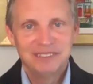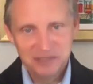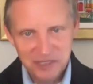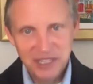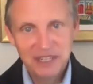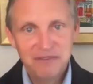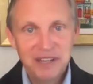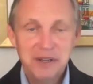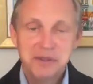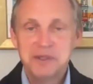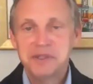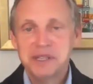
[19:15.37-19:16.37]

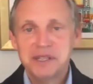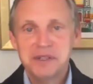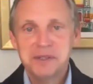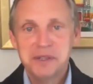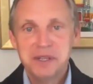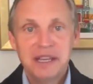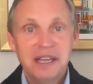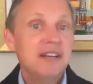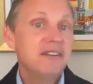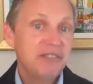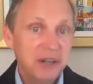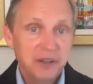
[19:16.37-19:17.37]
Sunnyvale is in
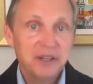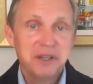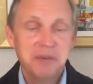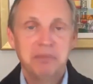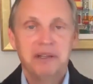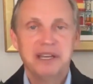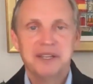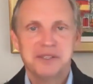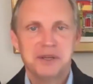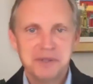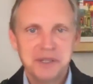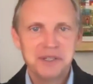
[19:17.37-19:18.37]
a fairly good place.
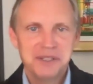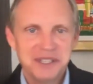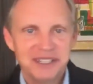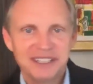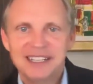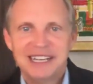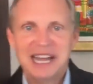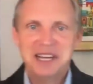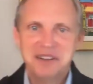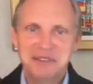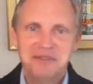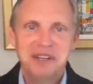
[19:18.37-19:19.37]
So it was good to
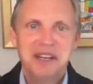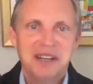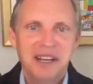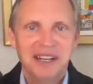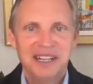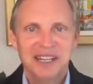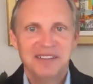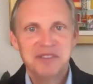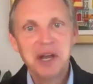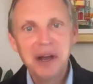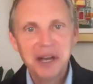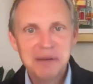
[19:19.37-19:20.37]
kind of
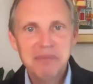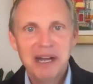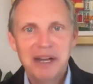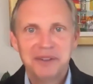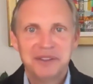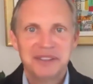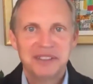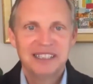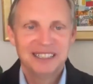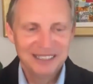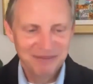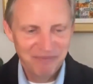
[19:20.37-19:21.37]
talk about
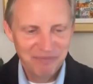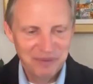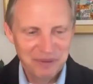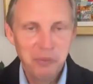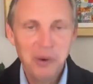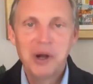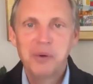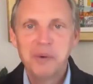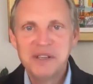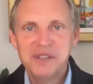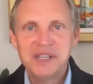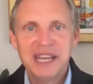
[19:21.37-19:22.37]
where
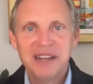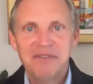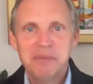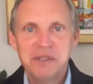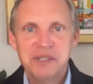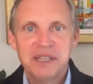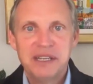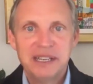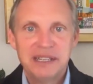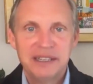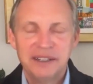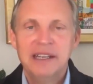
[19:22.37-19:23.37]
we stand from a
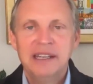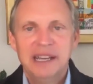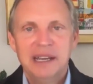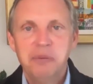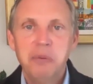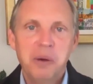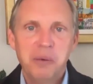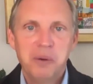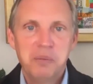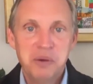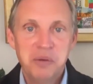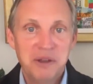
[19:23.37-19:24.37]
city and what we're
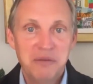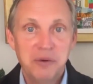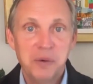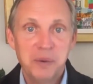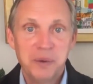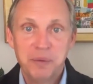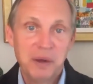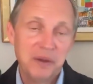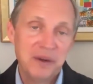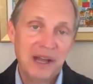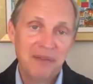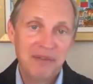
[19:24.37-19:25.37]
moving forward, whether
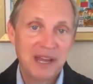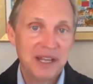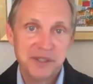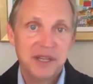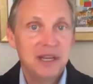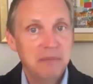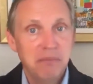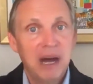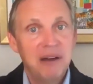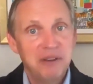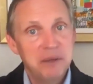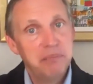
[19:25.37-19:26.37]
or not that's
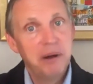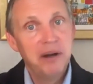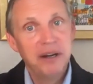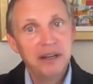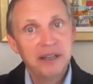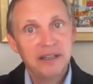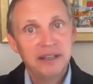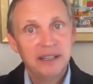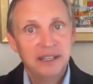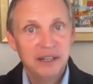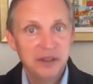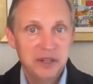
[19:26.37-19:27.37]
Moffett Park,
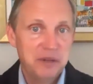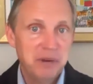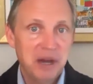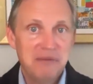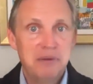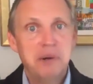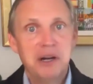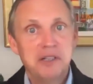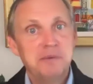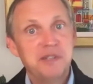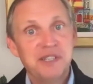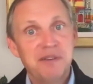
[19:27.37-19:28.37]
the new Moffett Park
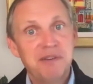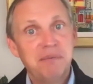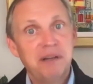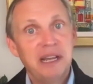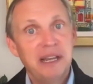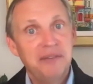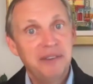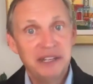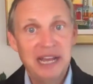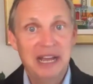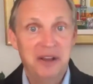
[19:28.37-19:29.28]
specific plan, the